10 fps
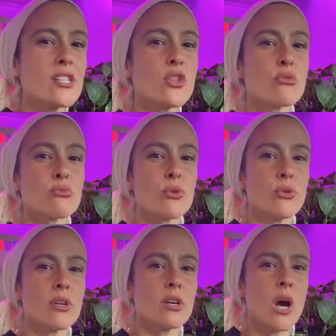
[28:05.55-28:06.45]
to the
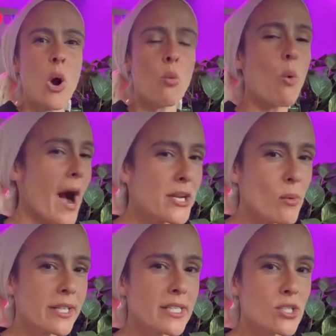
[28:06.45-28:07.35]
root. Why
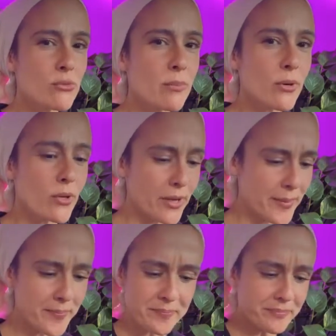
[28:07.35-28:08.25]
do I need to
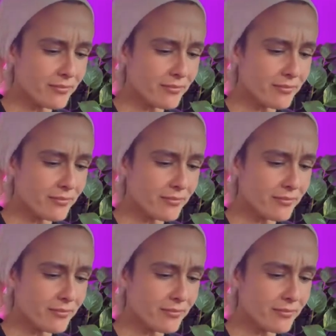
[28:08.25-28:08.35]
reprogram